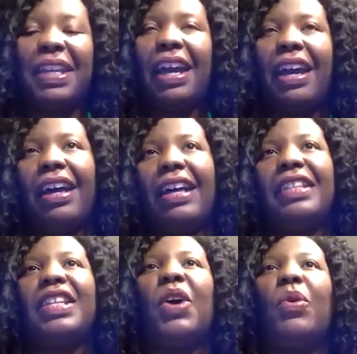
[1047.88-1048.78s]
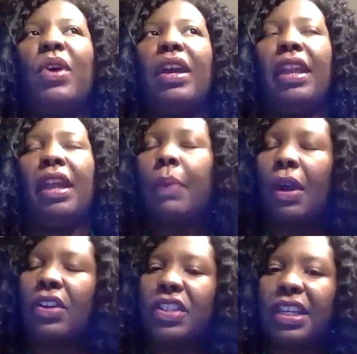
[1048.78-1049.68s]
because when a
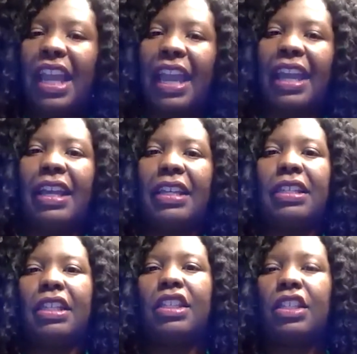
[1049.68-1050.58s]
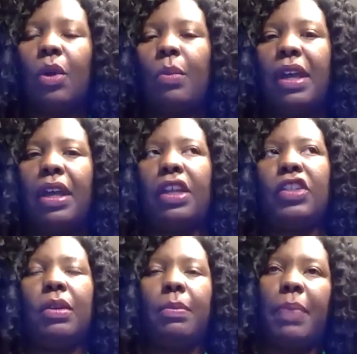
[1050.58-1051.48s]
person has so
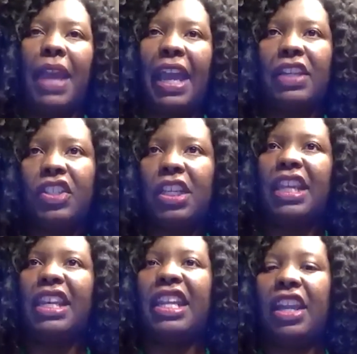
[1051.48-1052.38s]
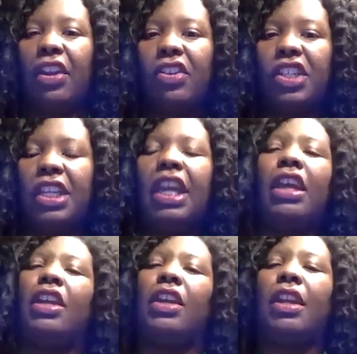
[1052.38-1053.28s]
much passion and energy.
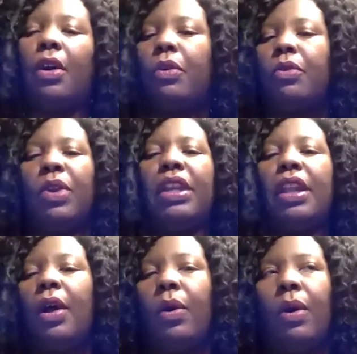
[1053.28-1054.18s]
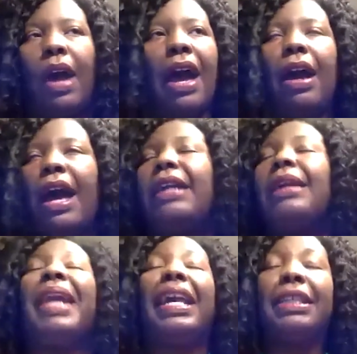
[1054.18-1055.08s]
You know, we know I, I,
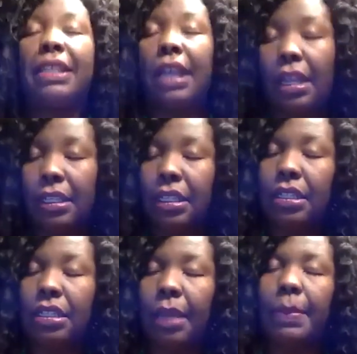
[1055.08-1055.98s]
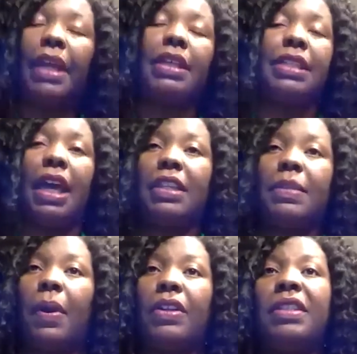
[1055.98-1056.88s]
am not a scientist, I'm not a science
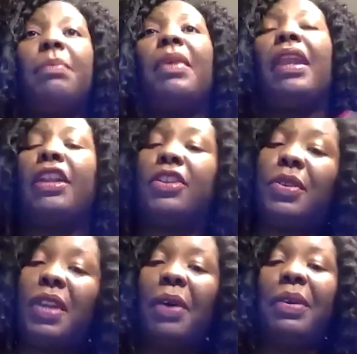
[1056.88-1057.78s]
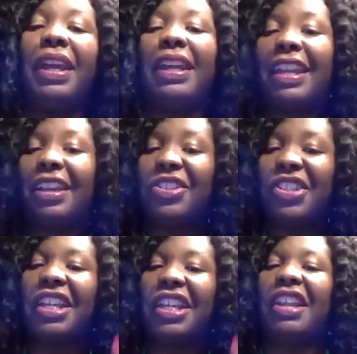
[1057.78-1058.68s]
person, but I do know that
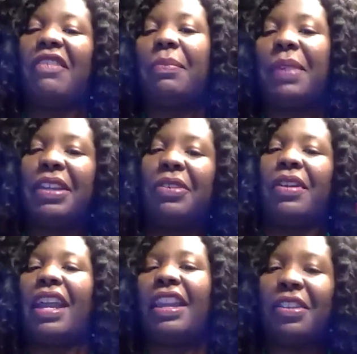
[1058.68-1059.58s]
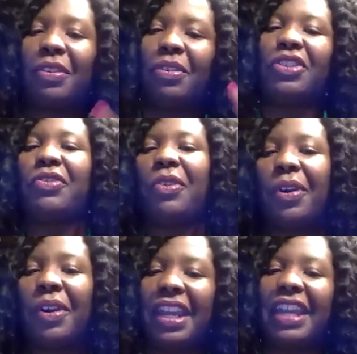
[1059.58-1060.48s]
energy can never be created nor
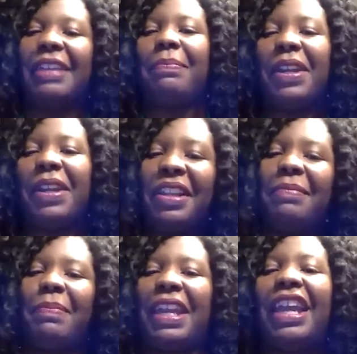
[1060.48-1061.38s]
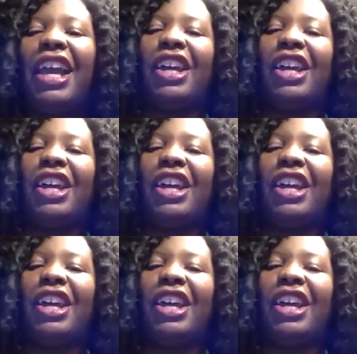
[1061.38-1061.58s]
destroyed. It can merely be